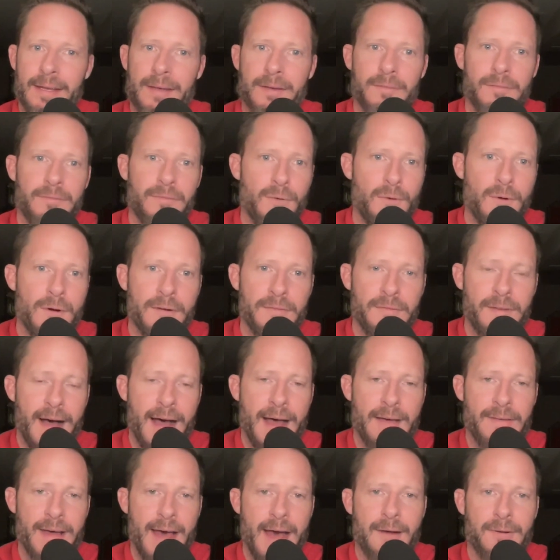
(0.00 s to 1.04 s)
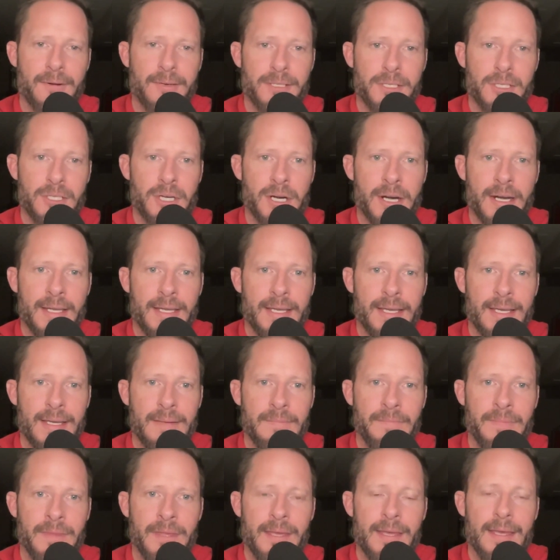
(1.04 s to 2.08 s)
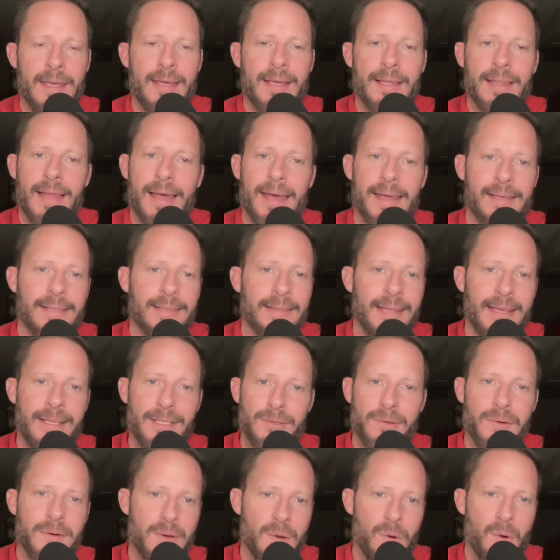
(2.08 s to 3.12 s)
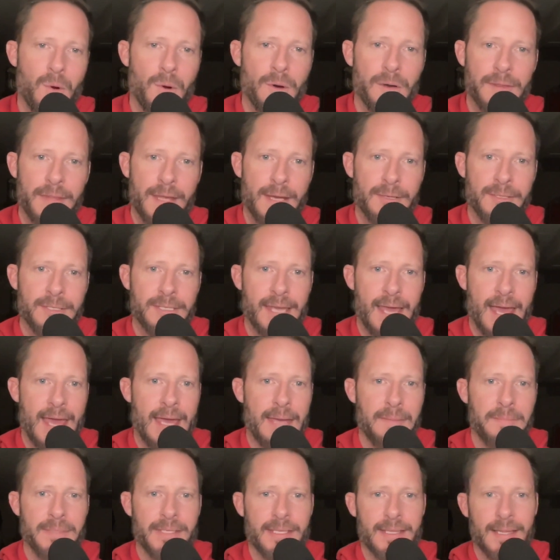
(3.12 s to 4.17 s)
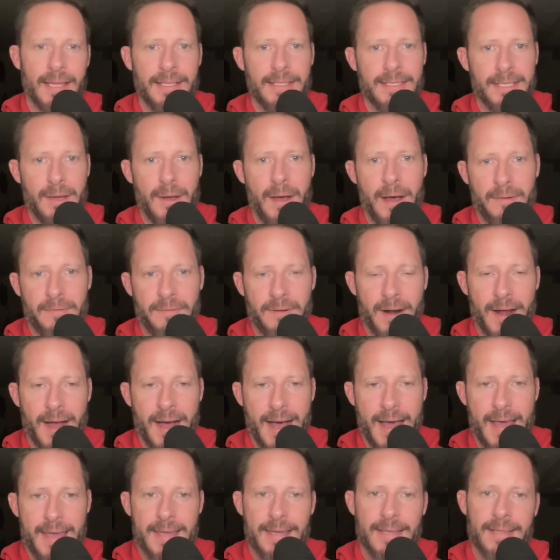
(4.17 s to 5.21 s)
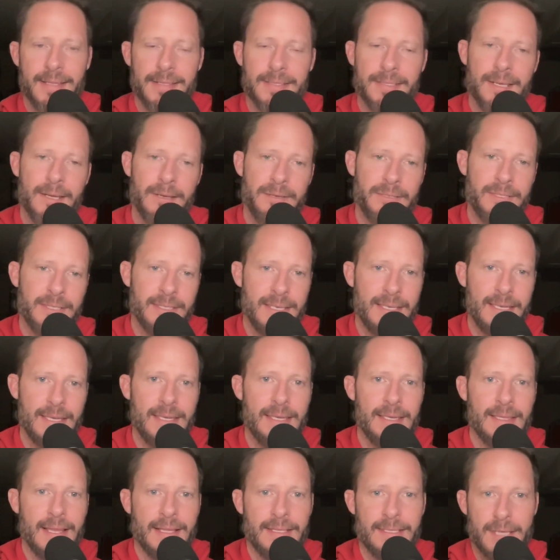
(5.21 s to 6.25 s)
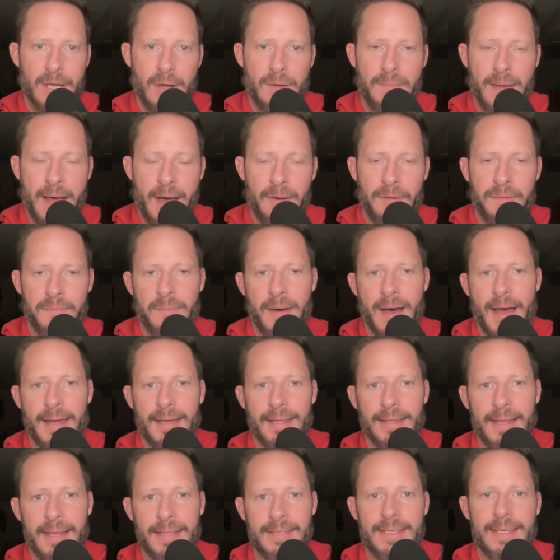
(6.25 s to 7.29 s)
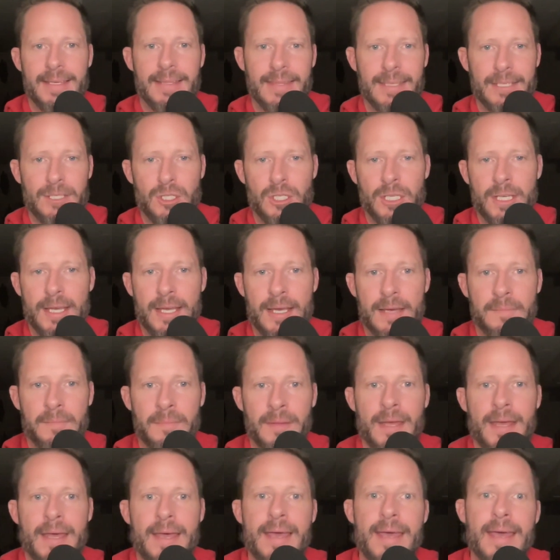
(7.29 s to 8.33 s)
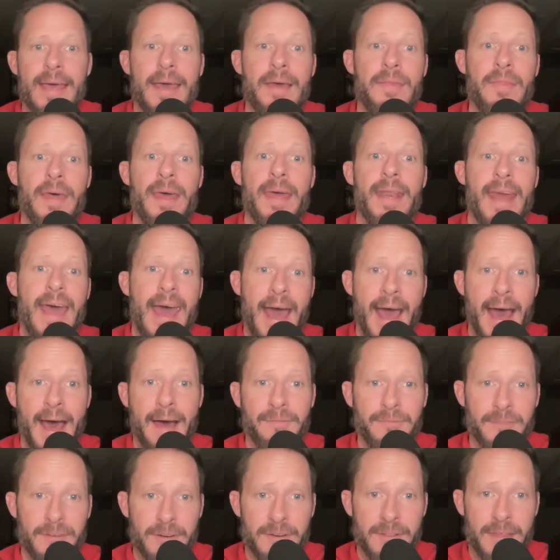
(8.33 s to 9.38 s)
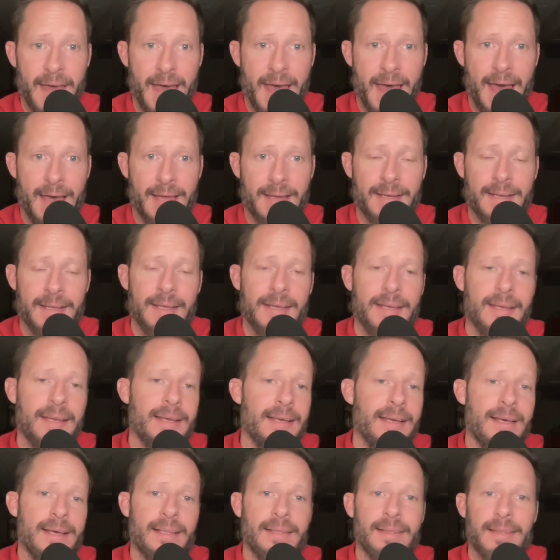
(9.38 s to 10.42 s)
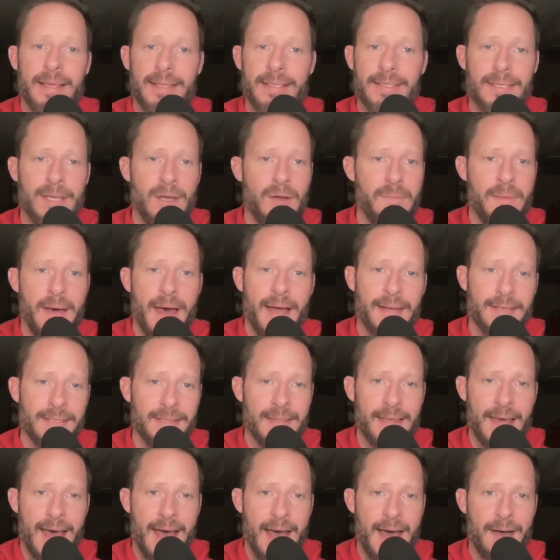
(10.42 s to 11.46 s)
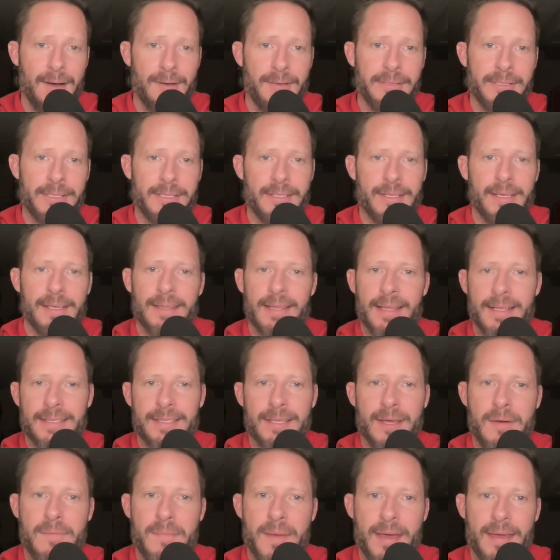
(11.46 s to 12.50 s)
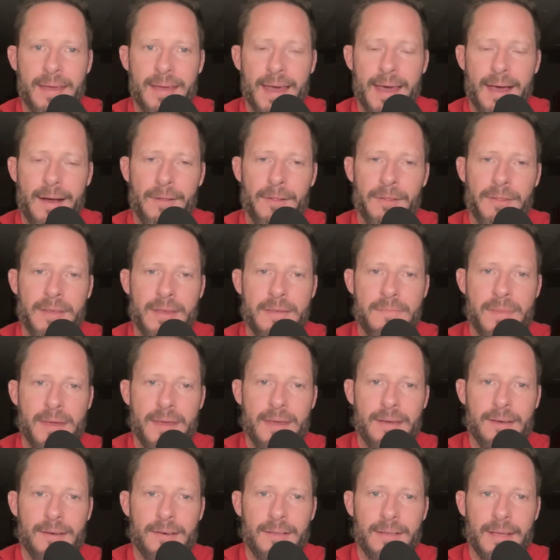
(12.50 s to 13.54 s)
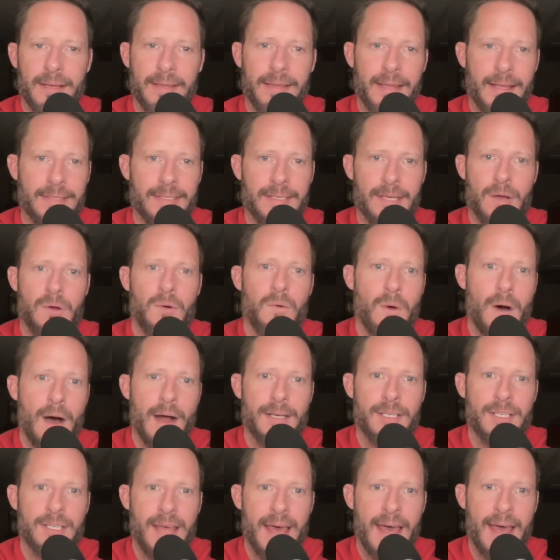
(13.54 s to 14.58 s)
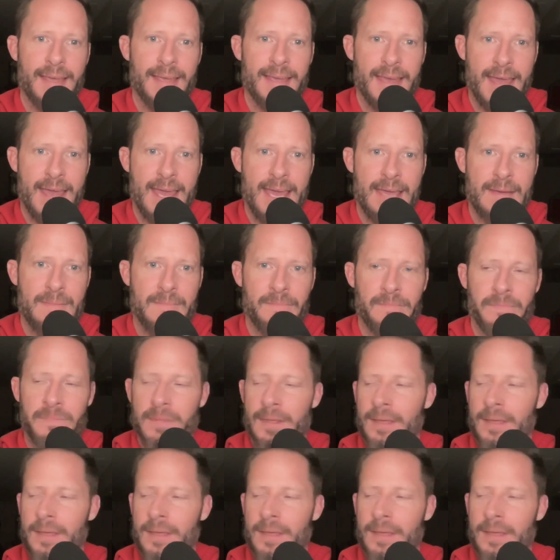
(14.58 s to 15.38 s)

four or five hours drinking, like let's record those games and let's go out for a hike let's go ski let's go mountain bike let's hit the gym and then after that let's go back to the house and let's go make a healthy meal and let's go watch that game